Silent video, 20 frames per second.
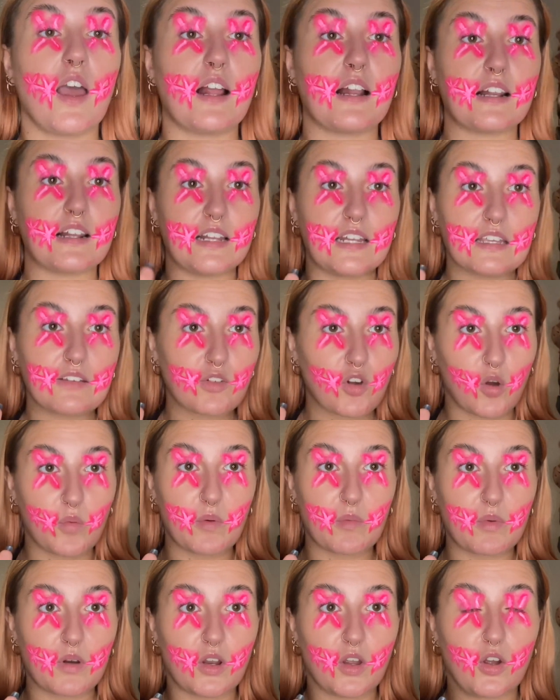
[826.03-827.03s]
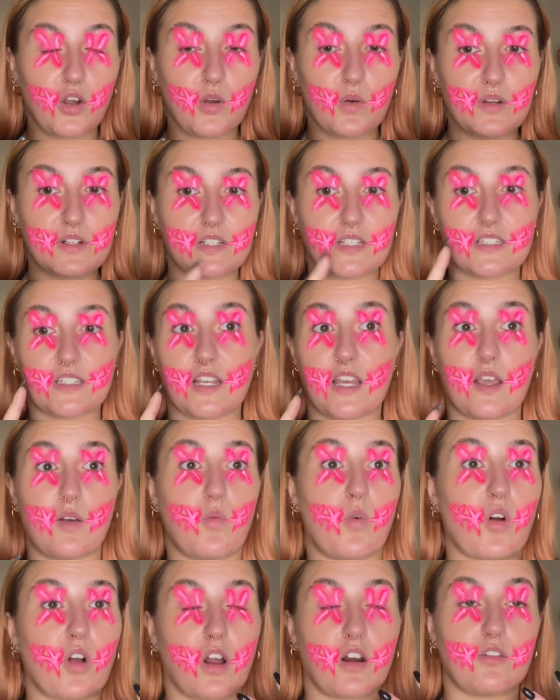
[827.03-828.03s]
Leave a comment below to say
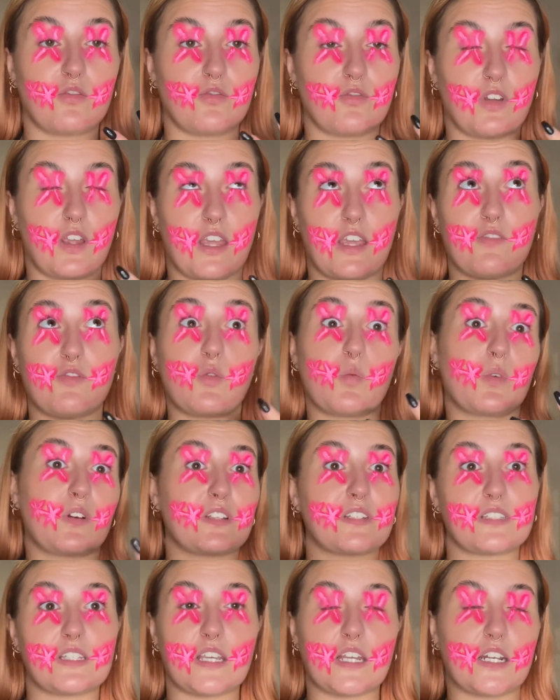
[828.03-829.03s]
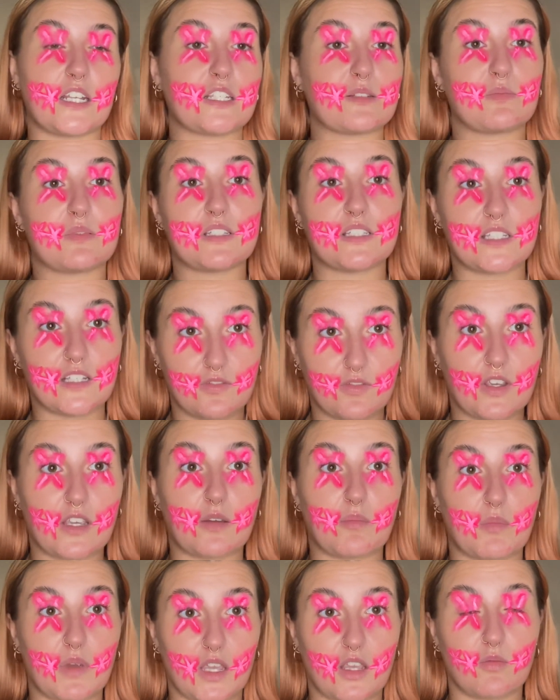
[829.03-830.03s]
what kind of, if you want to see any specific
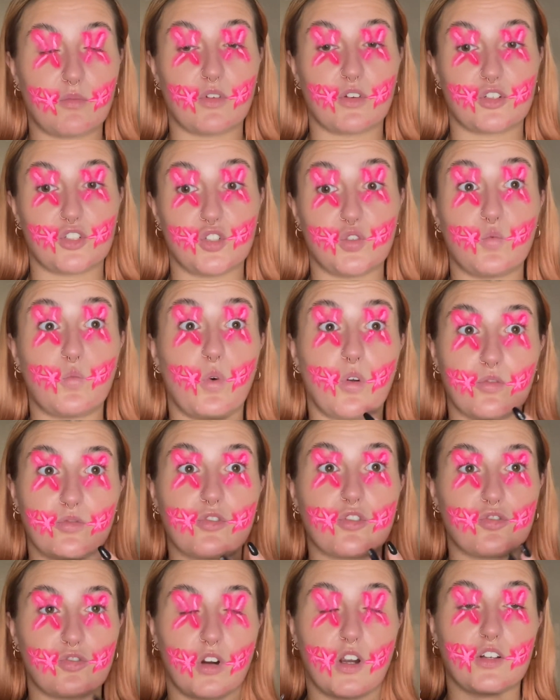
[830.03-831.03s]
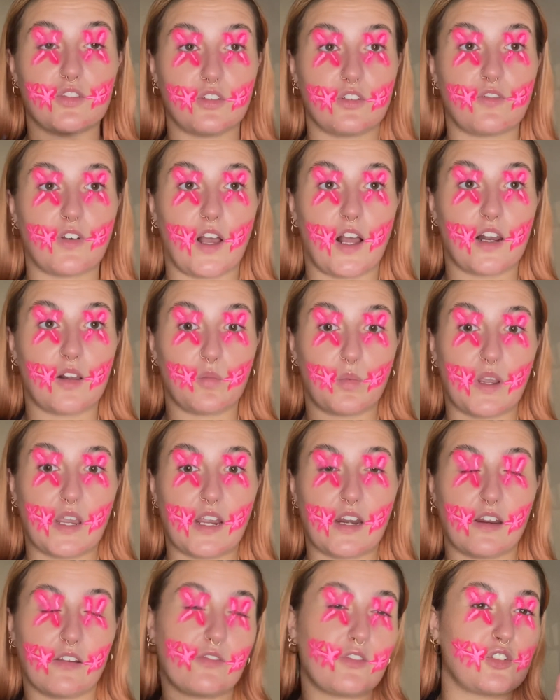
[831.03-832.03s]
makeup looks you want to try and do for
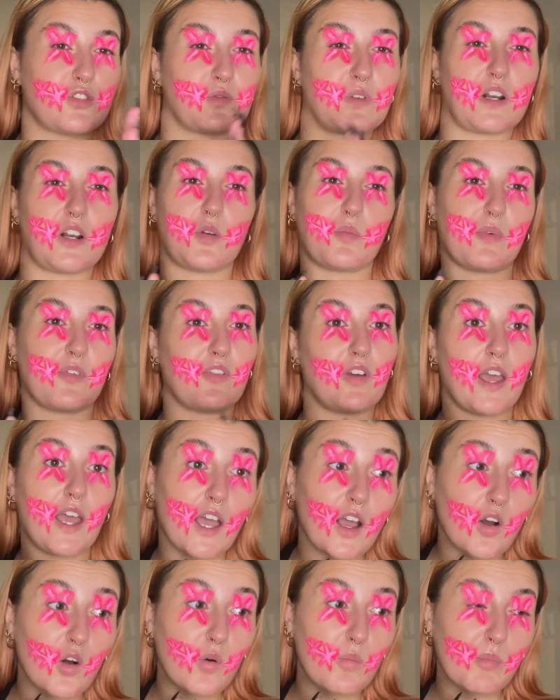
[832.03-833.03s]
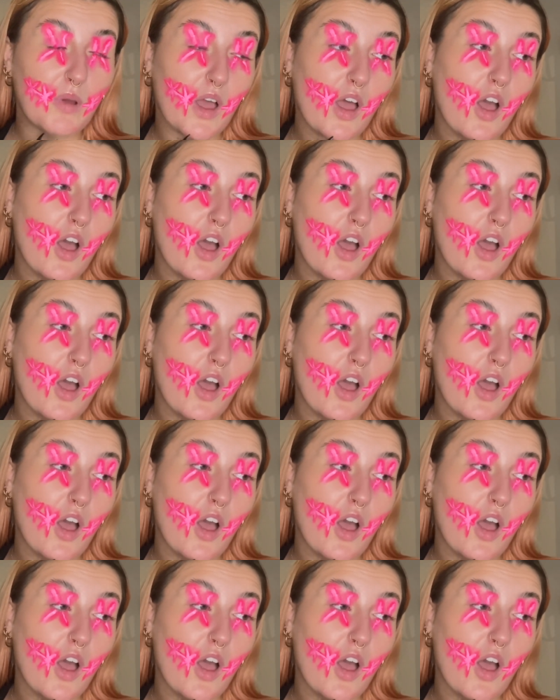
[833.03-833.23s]
Halloween, if you just want a little bit of help,